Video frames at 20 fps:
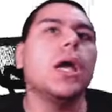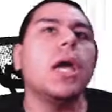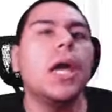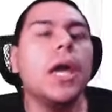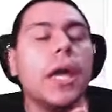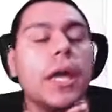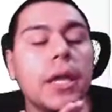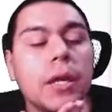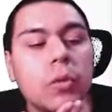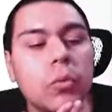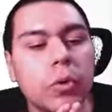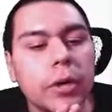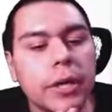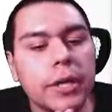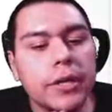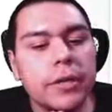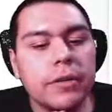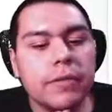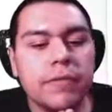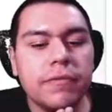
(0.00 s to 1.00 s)
And we're
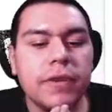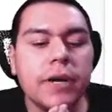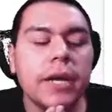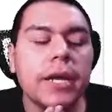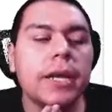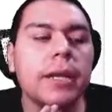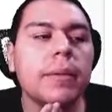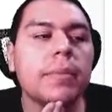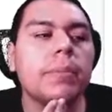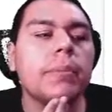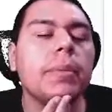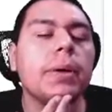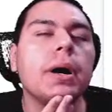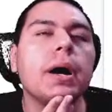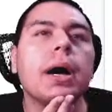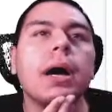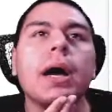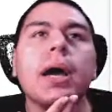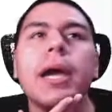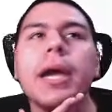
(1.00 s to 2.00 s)
going to divide it
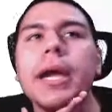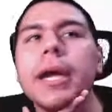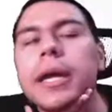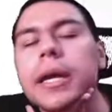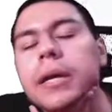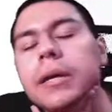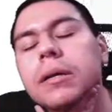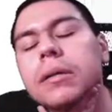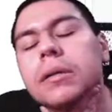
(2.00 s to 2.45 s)
by.